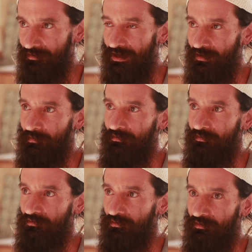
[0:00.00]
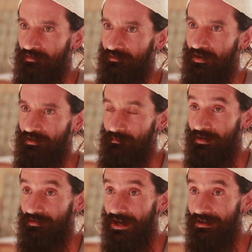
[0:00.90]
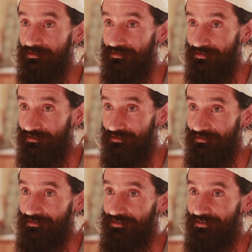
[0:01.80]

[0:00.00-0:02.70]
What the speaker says: the aspects of the Torah that are talking about consciousness,